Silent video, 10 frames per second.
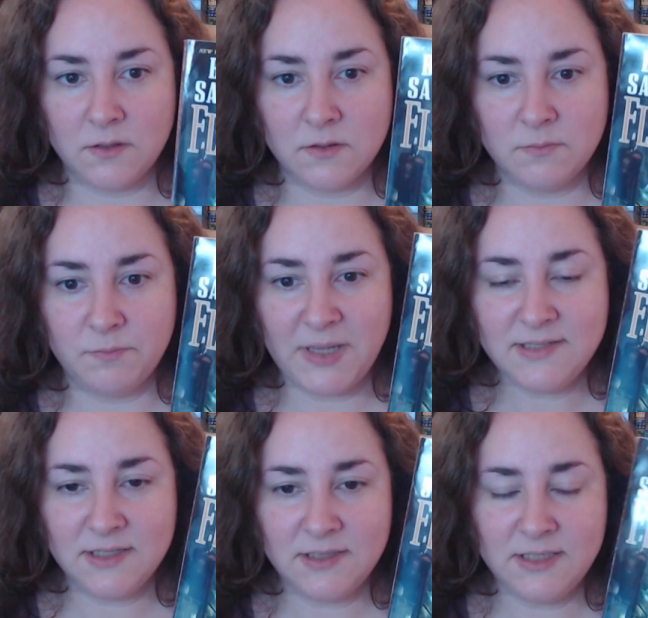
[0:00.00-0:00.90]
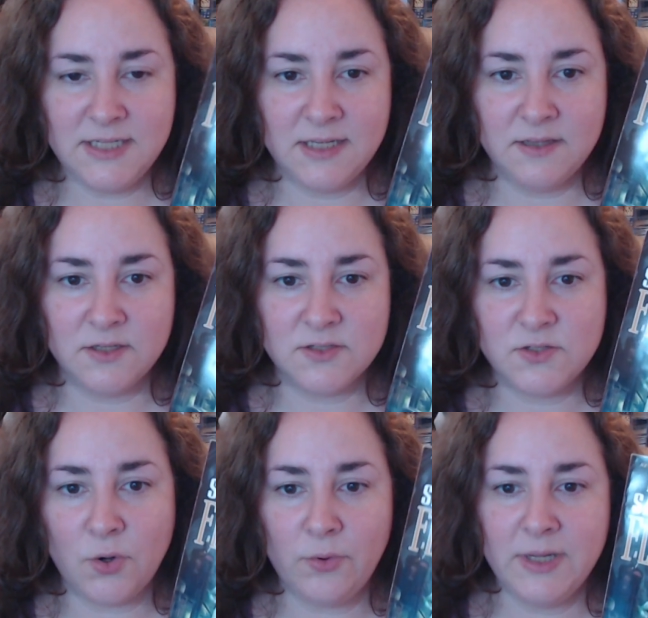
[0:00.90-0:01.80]
Basically, the
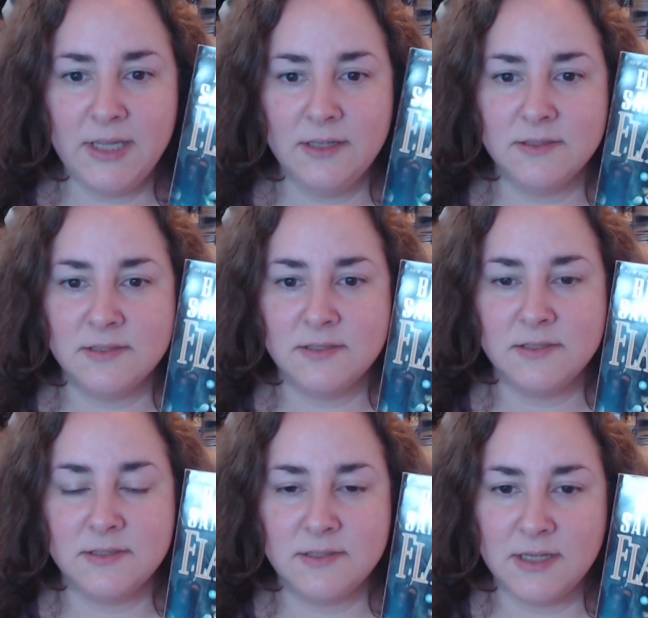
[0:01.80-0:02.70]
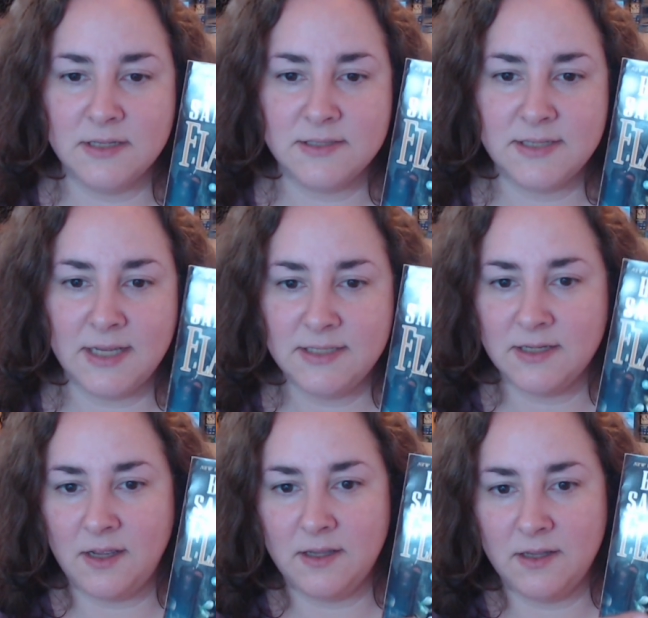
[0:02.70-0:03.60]
story is set
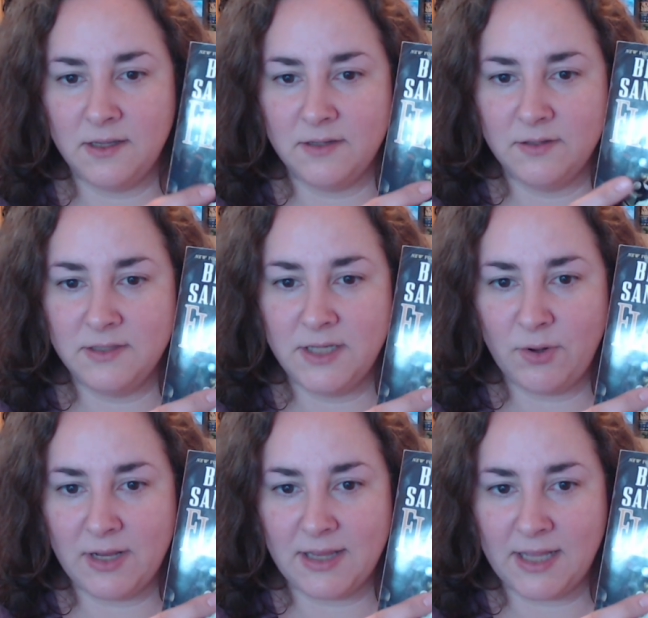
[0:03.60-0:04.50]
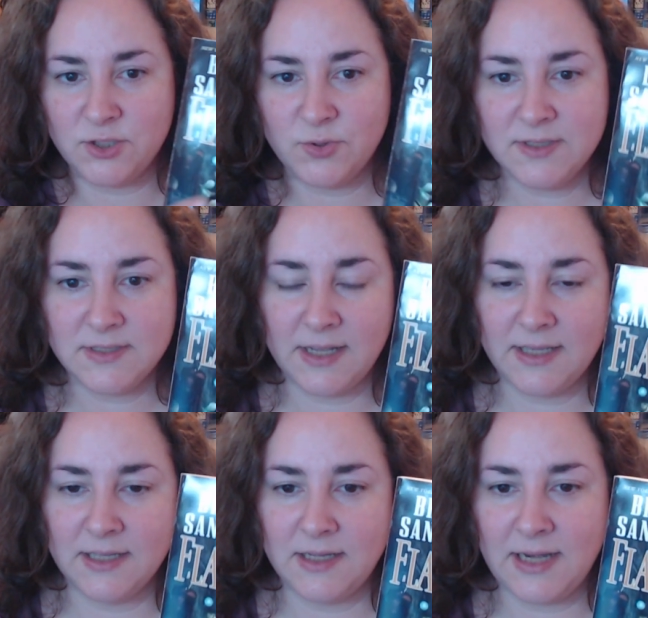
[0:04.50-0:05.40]
near Elantris. Like,
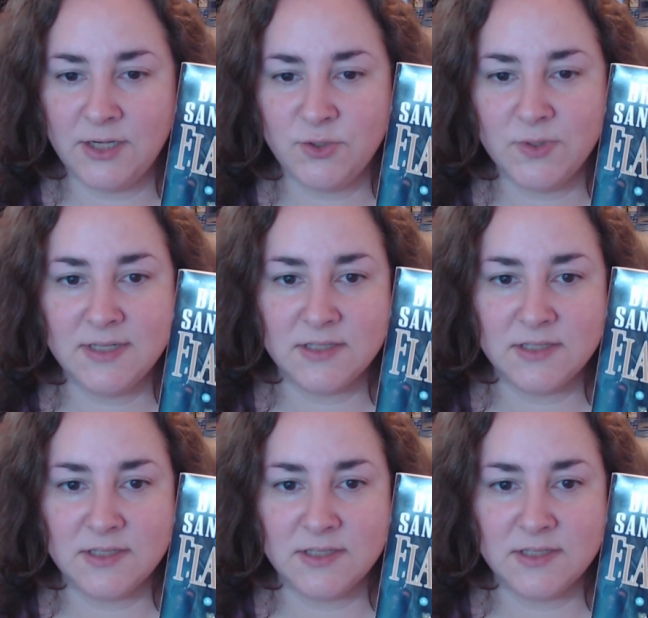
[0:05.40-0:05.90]
Elantris is a